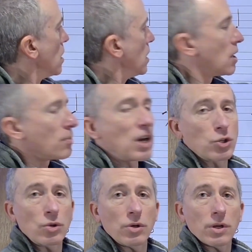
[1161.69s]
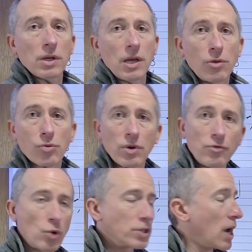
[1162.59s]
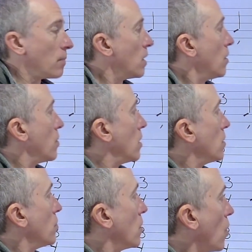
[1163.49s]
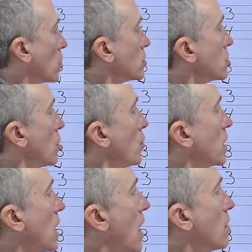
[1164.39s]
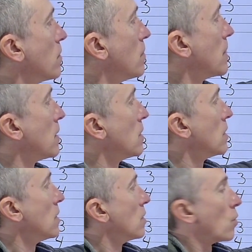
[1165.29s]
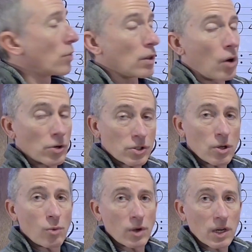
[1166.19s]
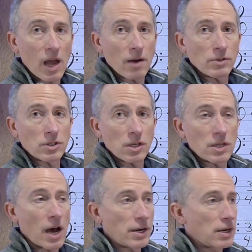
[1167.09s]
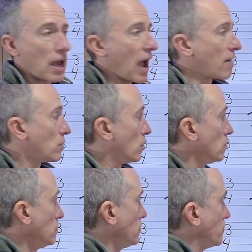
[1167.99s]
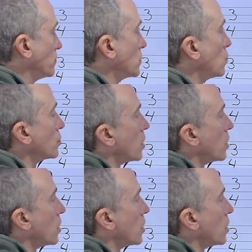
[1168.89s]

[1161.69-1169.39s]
in a measure in 3/4 time. The largest note we can have, or the longest note we can have, is the dotted half note. We'll